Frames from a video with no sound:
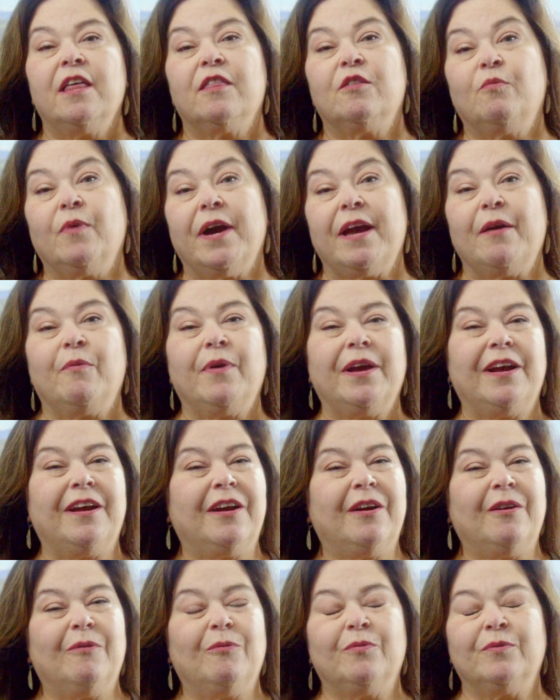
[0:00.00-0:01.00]
the way
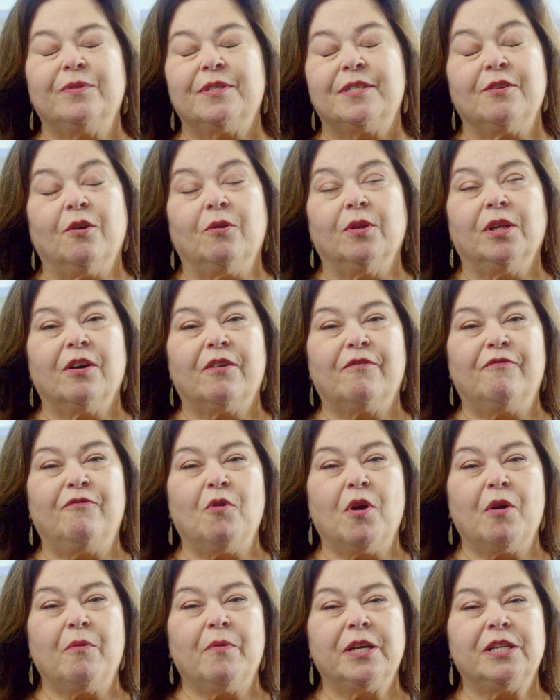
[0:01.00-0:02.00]
we so look
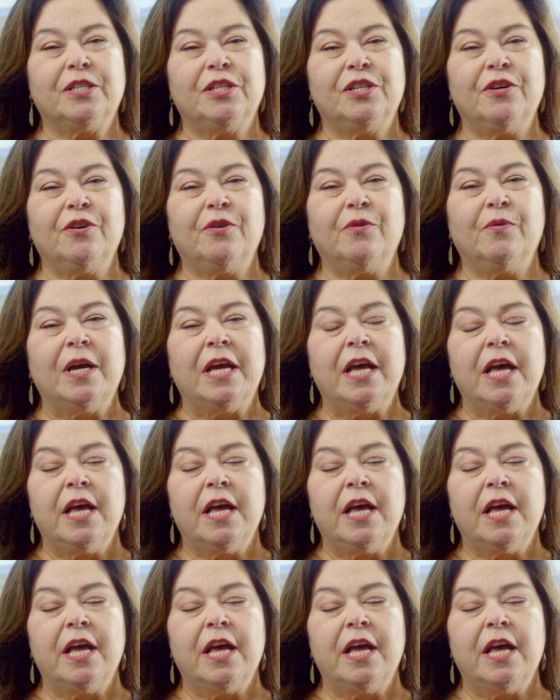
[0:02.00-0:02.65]
forward to.